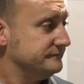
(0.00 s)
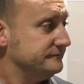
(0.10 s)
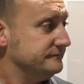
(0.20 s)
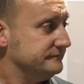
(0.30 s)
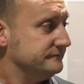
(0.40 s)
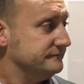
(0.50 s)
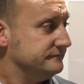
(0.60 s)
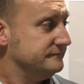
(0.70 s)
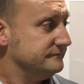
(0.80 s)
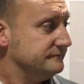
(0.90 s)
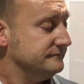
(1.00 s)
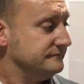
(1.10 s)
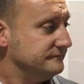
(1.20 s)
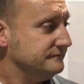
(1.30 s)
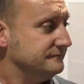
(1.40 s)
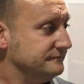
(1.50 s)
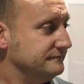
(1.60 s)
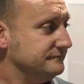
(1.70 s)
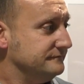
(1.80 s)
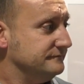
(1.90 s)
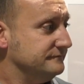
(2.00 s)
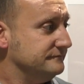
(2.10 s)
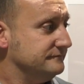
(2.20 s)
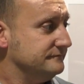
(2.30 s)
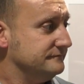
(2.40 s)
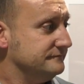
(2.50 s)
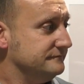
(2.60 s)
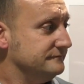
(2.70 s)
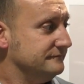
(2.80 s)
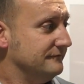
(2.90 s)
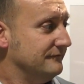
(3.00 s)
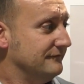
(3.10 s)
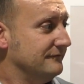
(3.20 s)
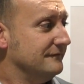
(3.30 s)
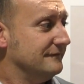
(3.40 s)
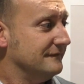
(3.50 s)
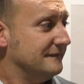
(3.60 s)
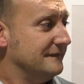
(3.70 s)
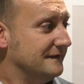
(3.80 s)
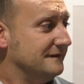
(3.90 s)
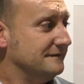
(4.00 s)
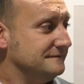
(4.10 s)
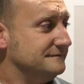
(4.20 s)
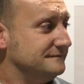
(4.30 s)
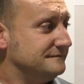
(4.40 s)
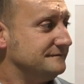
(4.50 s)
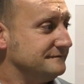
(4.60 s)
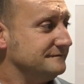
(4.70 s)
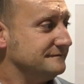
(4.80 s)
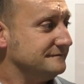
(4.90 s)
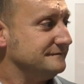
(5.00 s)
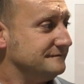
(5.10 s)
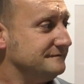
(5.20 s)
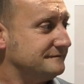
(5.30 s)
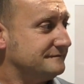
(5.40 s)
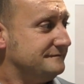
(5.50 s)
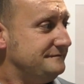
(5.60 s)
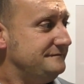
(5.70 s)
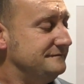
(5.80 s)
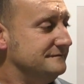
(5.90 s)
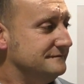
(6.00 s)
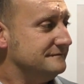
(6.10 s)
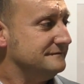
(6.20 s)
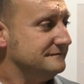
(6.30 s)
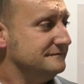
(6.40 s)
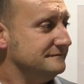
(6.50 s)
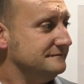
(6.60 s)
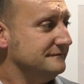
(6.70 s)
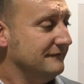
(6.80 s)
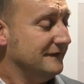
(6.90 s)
(silent)